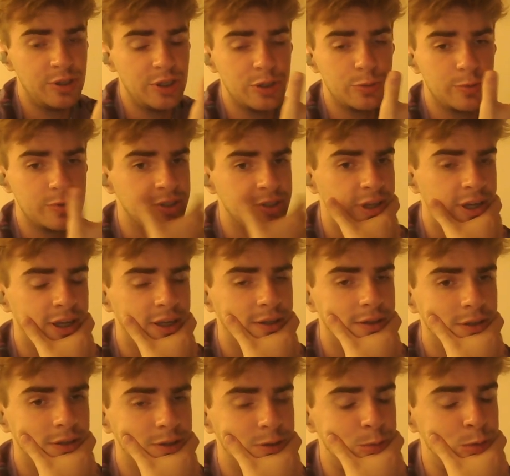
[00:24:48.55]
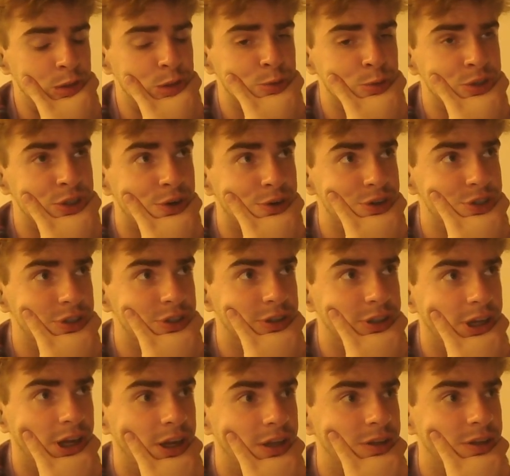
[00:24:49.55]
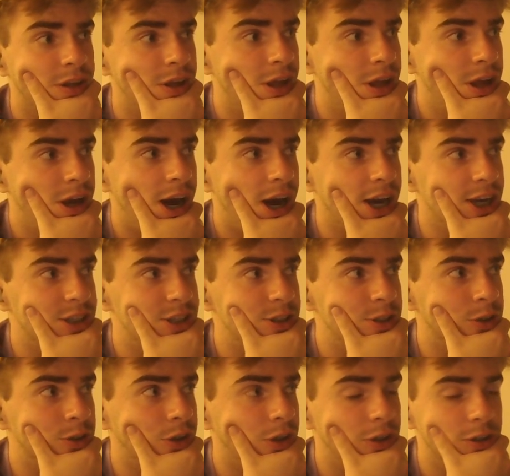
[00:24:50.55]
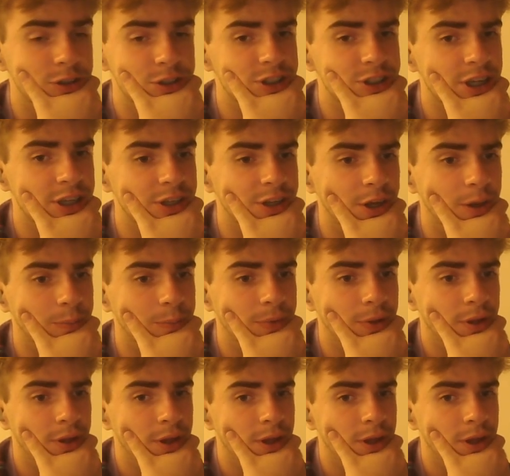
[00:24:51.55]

this was the reason that I didn't hold this endgame.